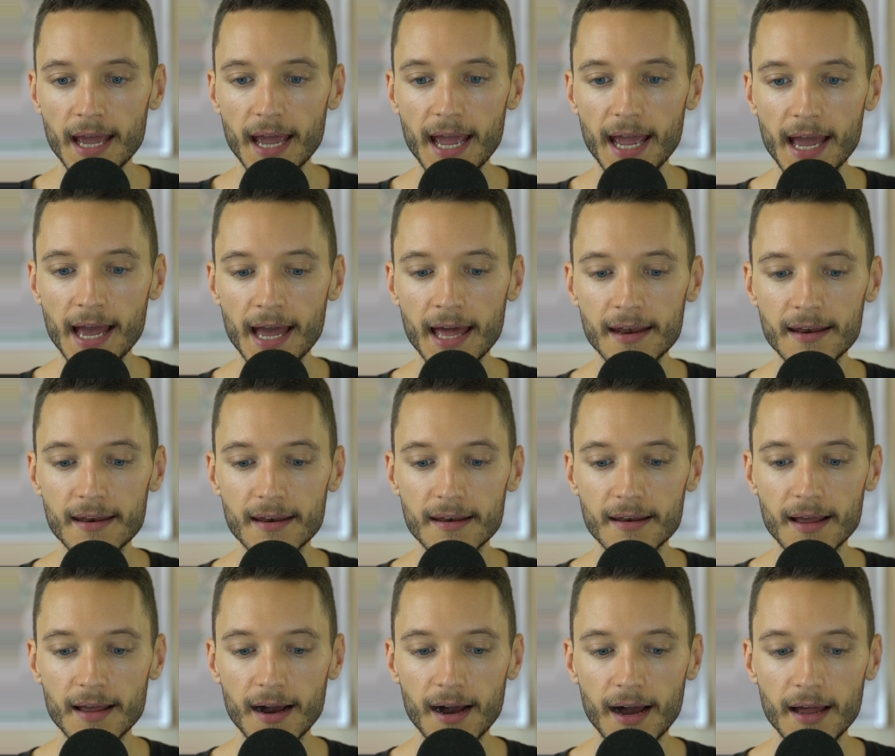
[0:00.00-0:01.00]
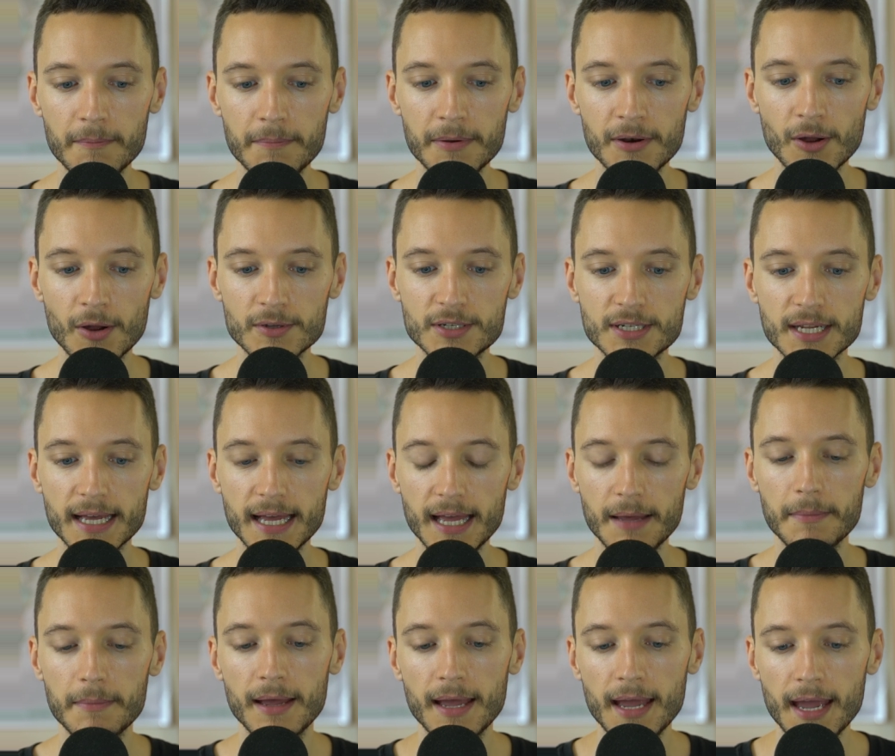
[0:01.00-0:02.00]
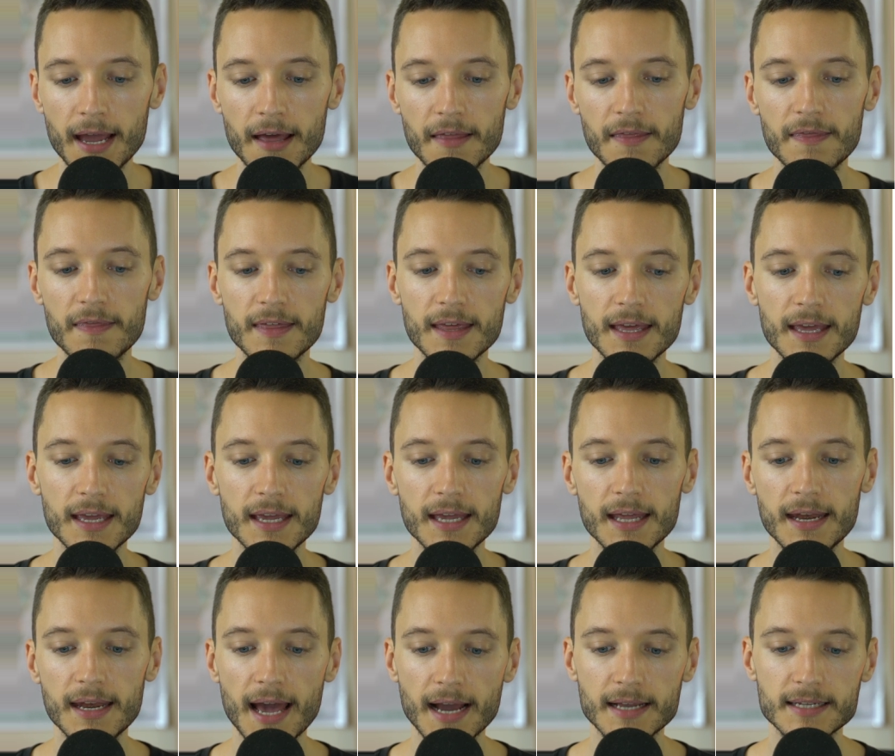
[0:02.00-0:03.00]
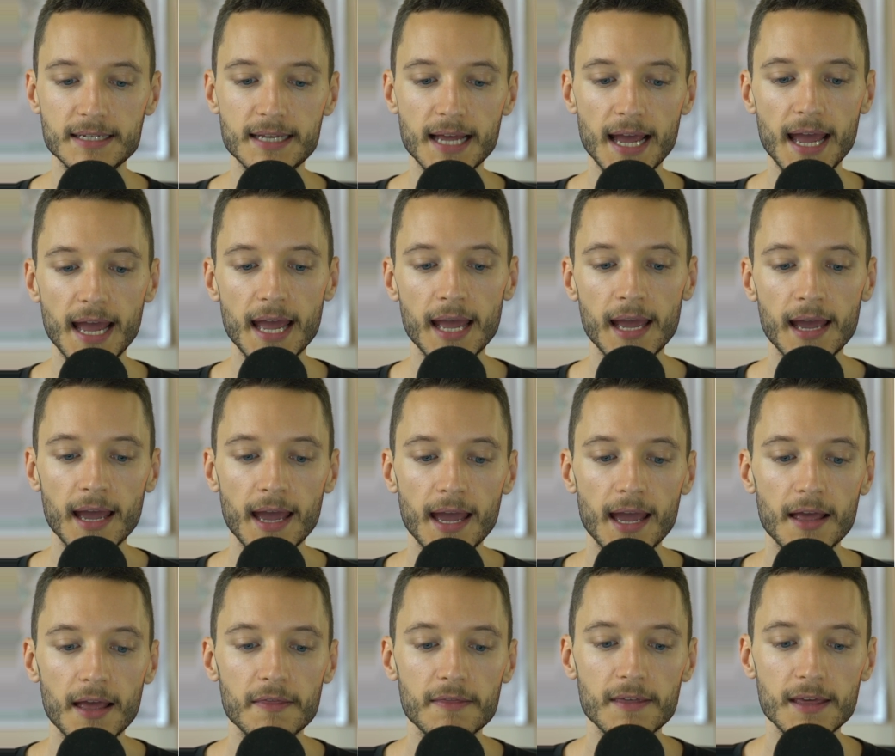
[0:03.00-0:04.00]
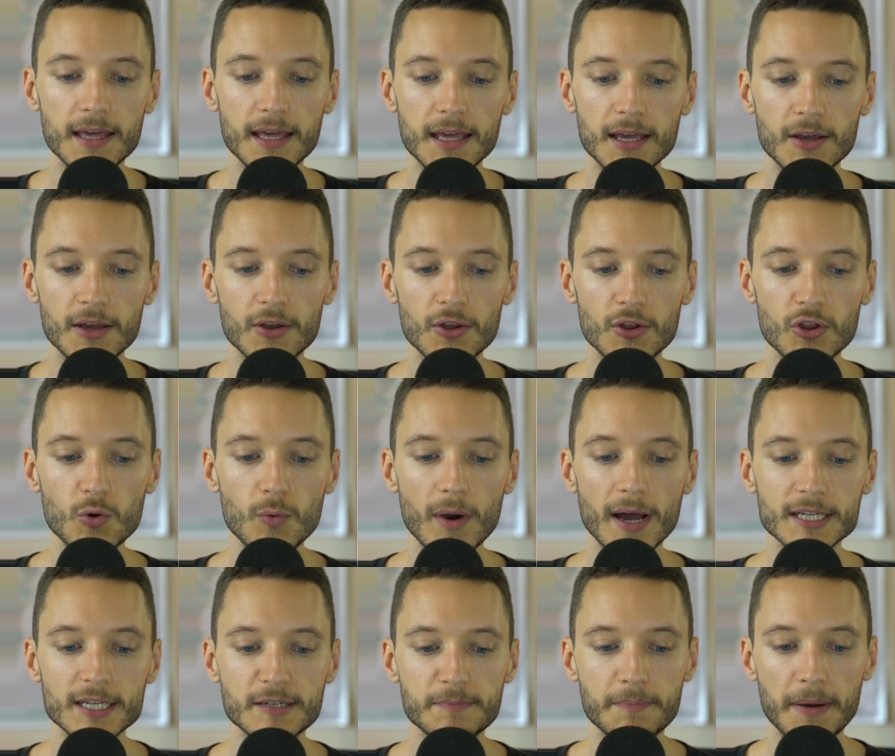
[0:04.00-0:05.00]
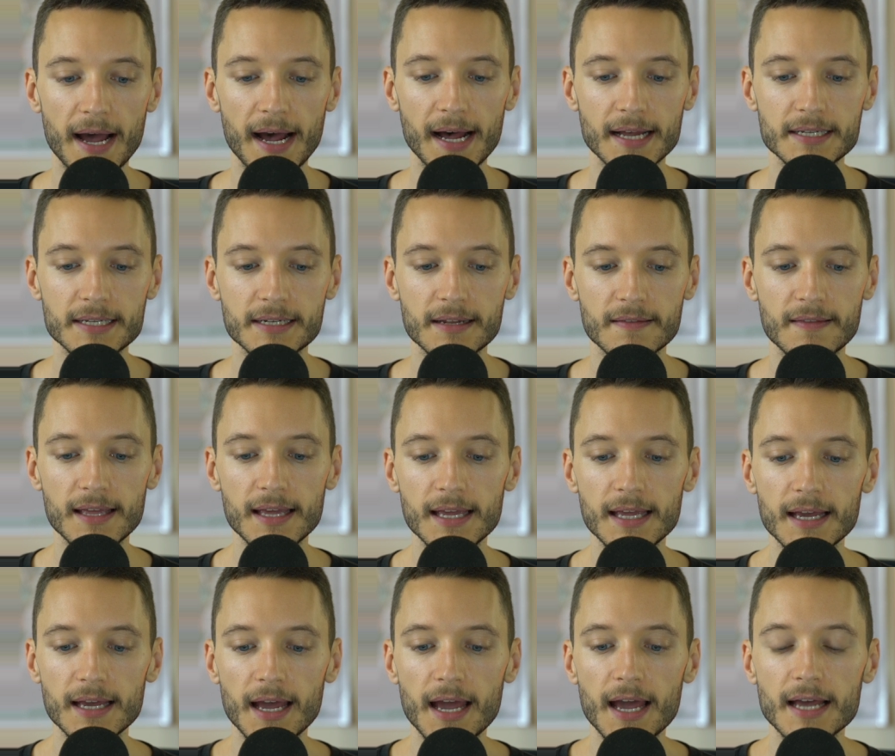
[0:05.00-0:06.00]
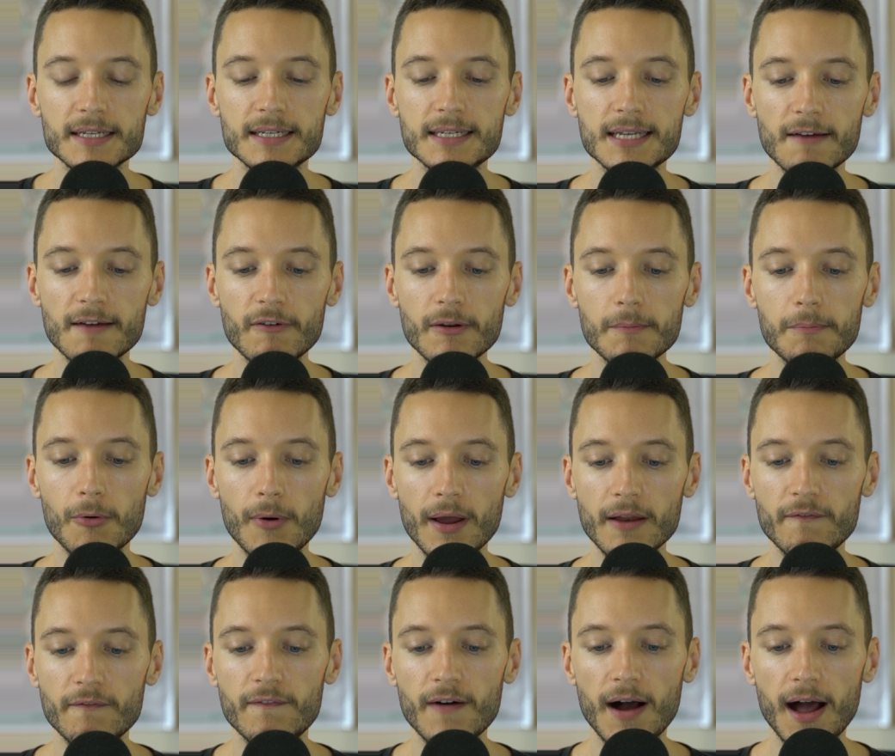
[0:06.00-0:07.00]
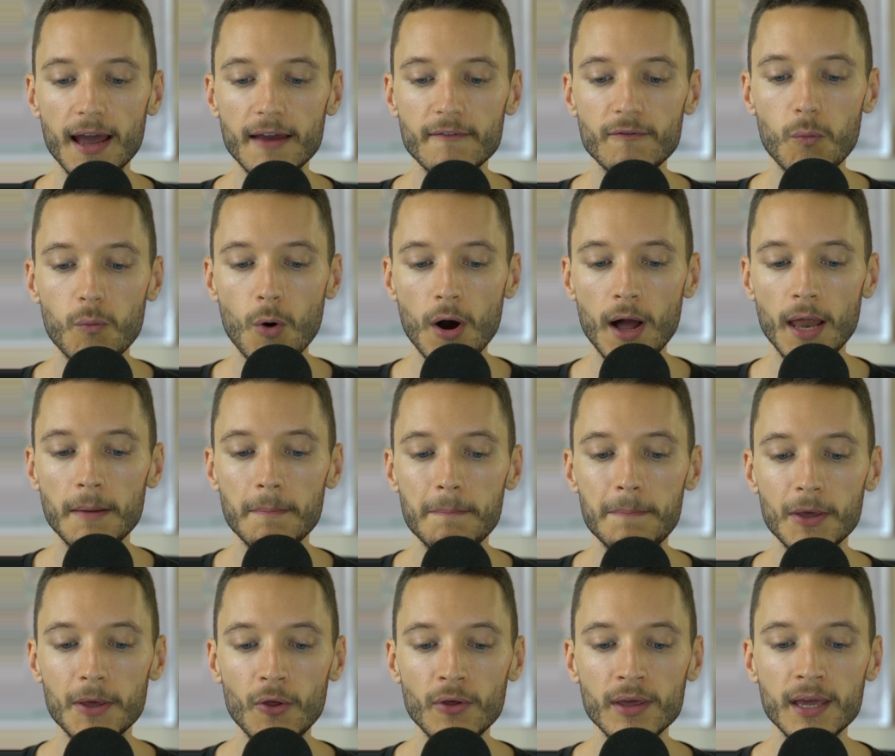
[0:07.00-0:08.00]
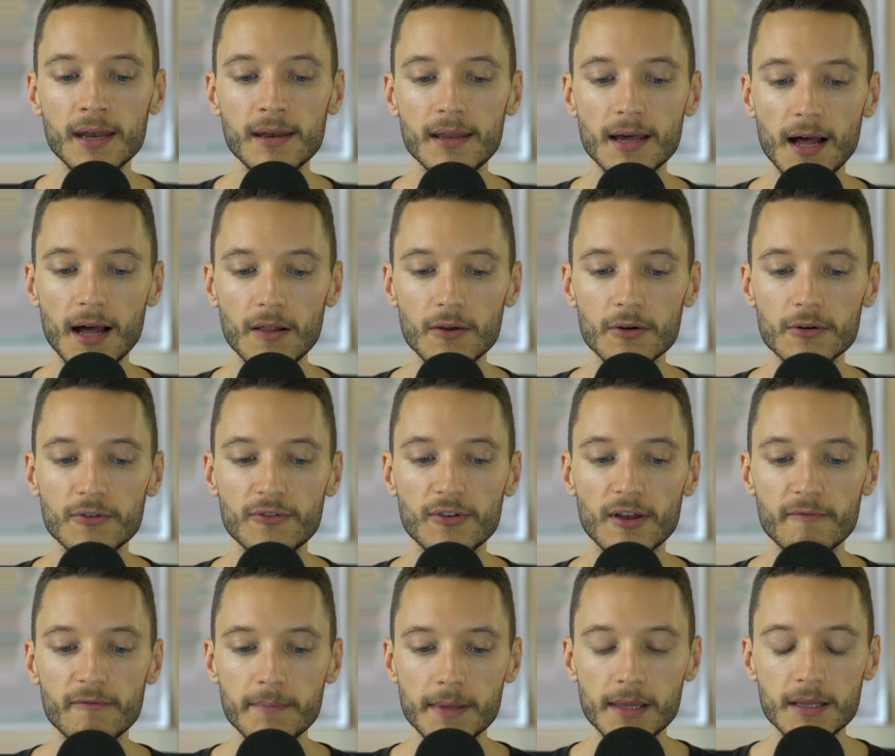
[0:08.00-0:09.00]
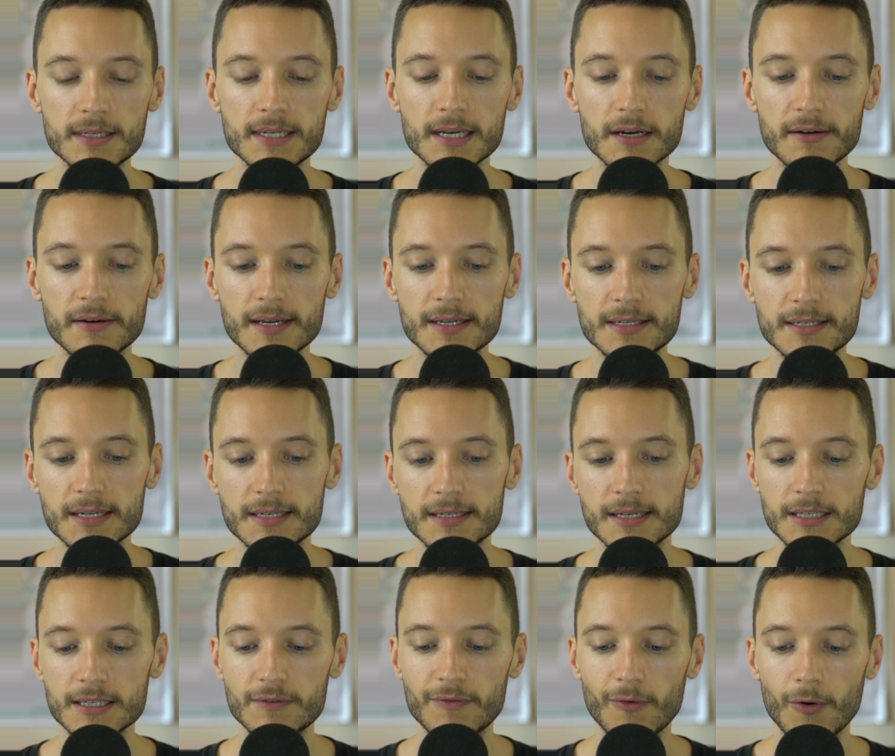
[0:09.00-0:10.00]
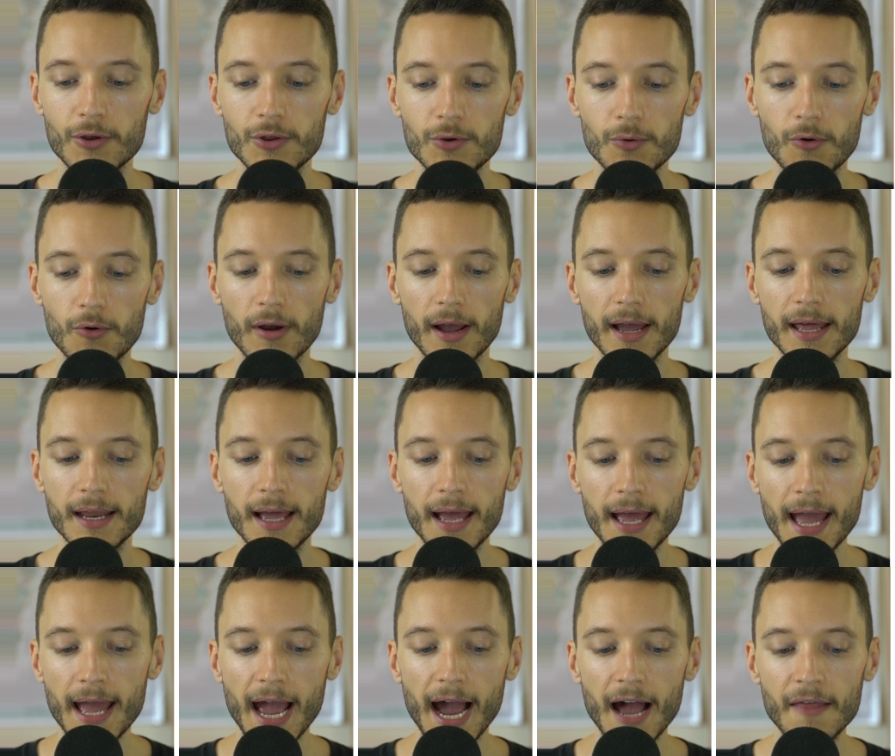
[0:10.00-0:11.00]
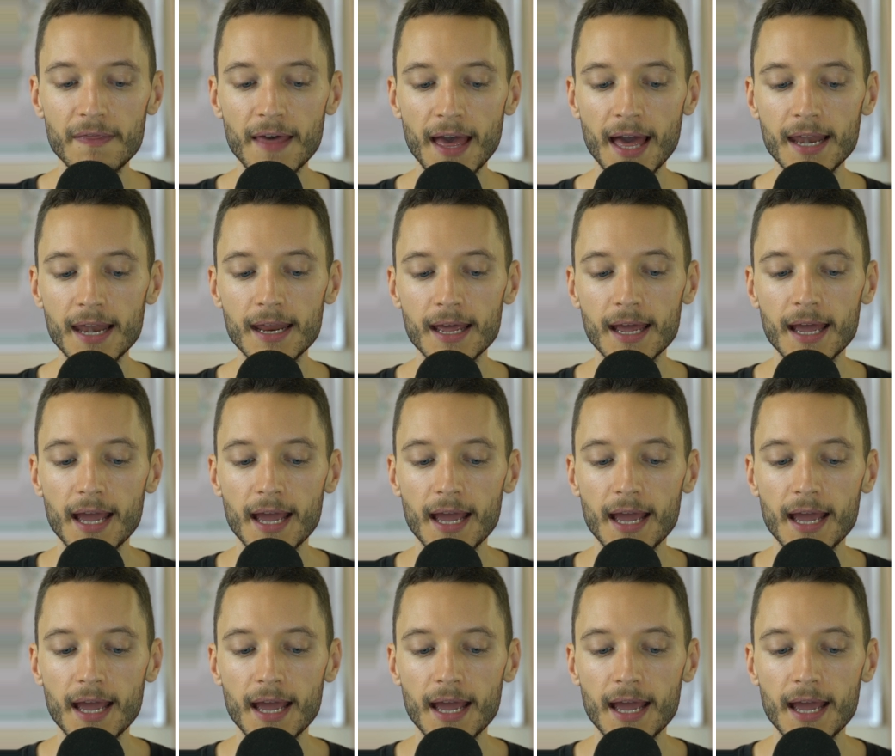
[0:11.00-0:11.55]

and unbeknownst to him, the next day, the U.S. passed the $7.51 billion of military assistance for Ukraine. And then